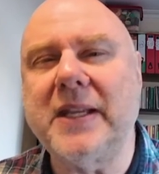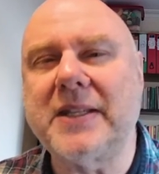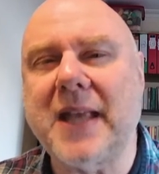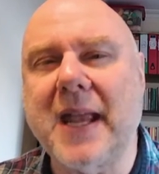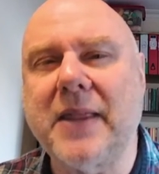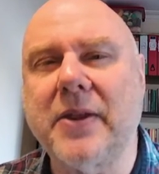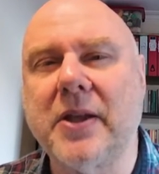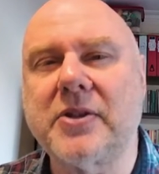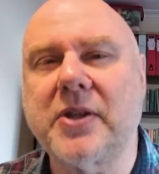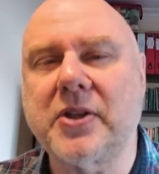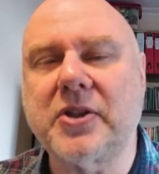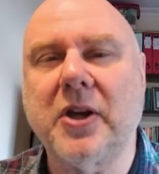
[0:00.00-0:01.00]
saying that
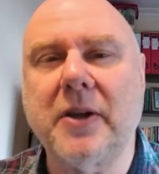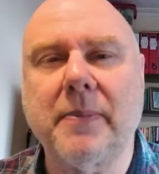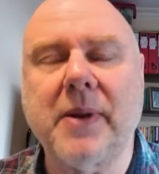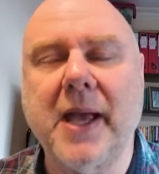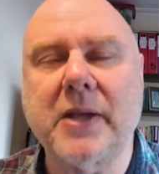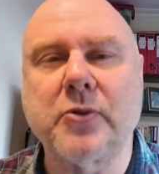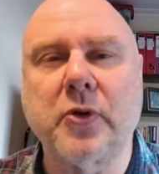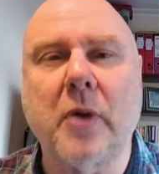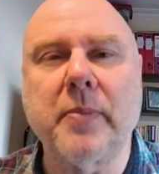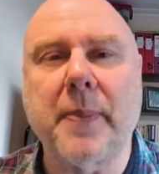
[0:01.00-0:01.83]
certain players will not be